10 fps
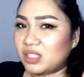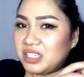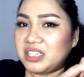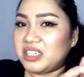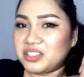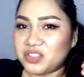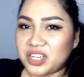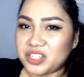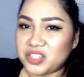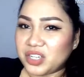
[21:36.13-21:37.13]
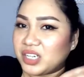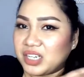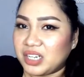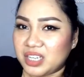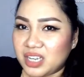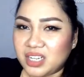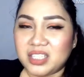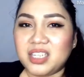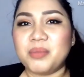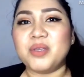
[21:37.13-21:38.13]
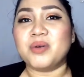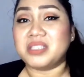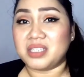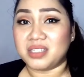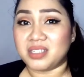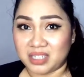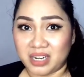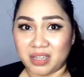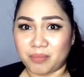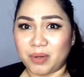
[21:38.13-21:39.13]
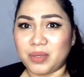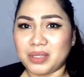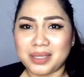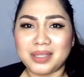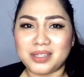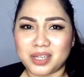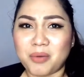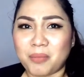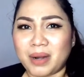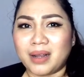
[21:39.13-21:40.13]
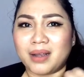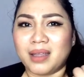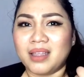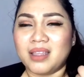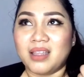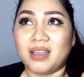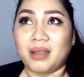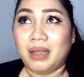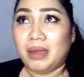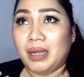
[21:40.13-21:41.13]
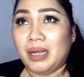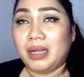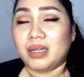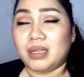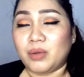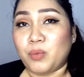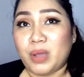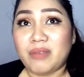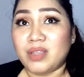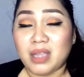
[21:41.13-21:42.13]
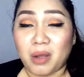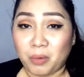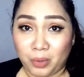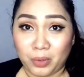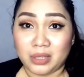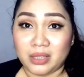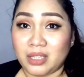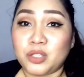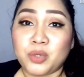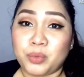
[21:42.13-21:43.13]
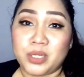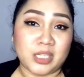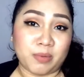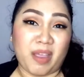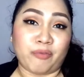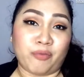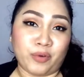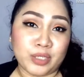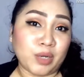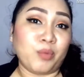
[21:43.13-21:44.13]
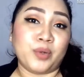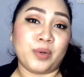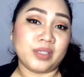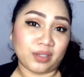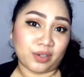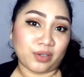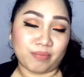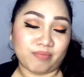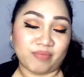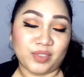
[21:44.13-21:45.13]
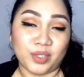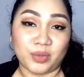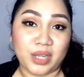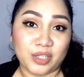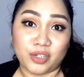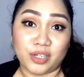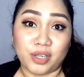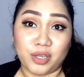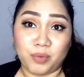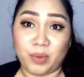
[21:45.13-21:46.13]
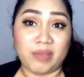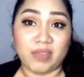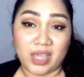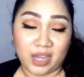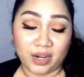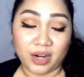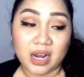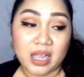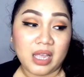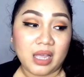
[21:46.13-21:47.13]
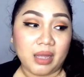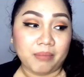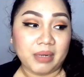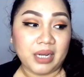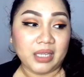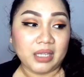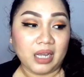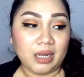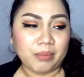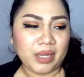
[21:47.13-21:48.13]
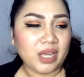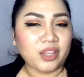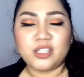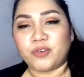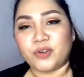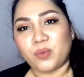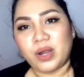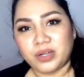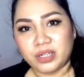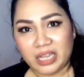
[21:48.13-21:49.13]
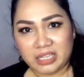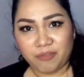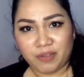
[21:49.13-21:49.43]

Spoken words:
nag-i-straight siya ng ganyan. Hindi naman yung as in straight, pero hindi na siya yung parang wavy na kulot that you would expect for someone who has a, you know, naturally wavy hair. But I got this for $285